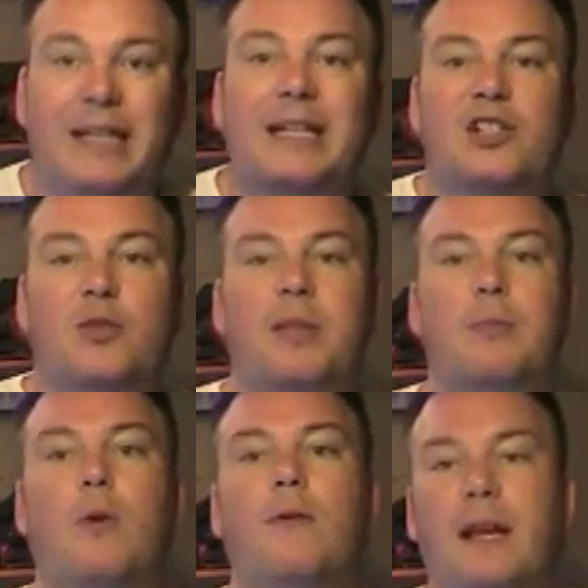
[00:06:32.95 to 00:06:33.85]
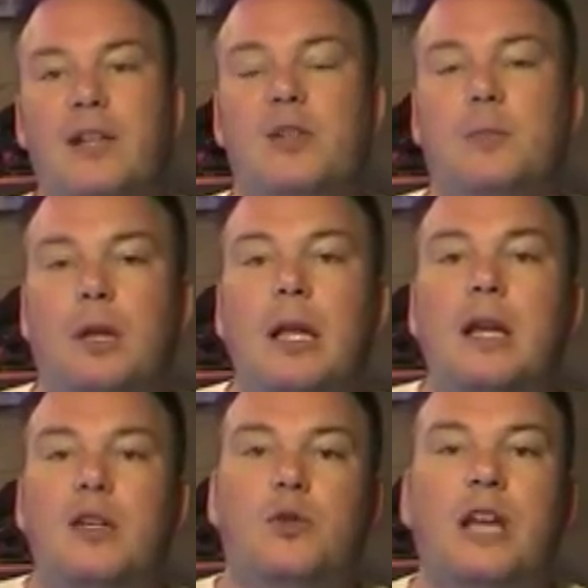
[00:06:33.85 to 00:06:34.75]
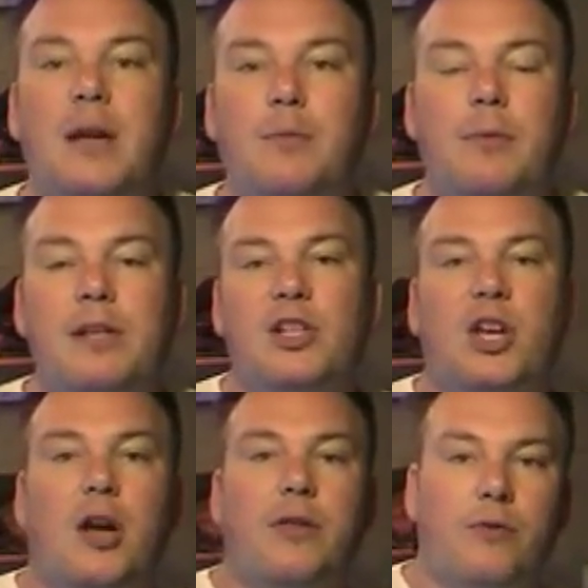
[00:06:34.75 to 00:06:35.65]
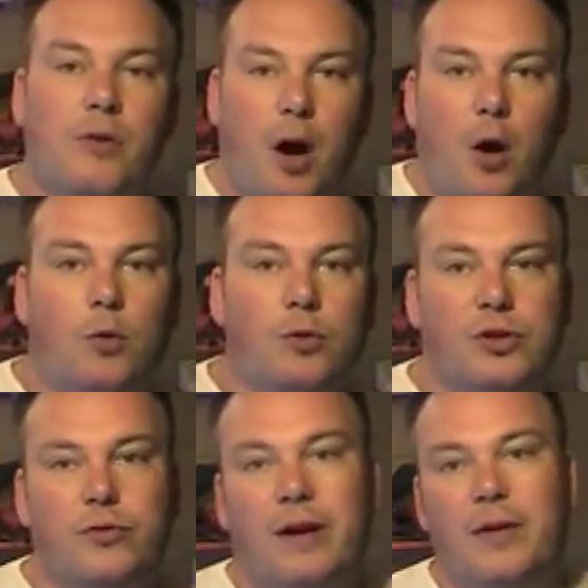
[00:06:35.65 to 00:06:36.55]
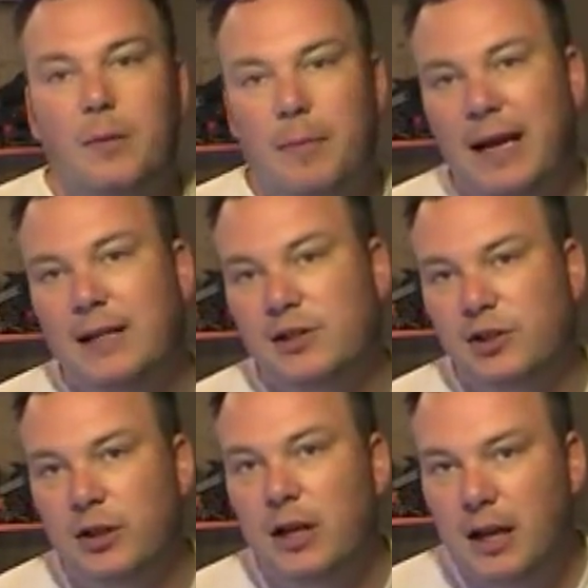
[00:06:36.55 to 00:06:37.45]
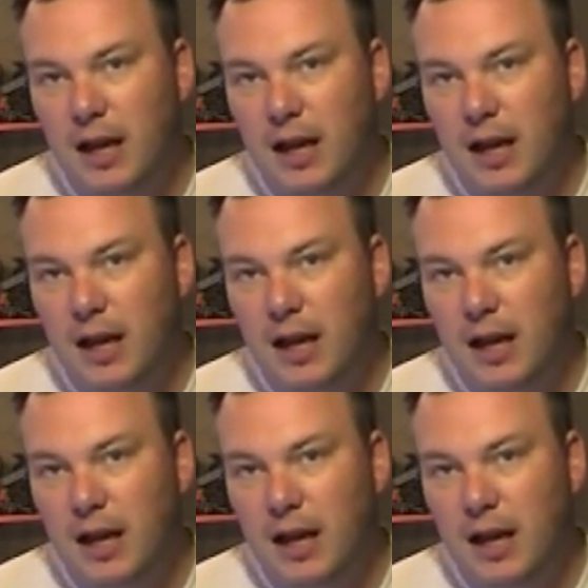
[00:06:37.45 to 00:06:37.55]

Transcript: I needed something more flexible to enable me to go through the holes and round the bends and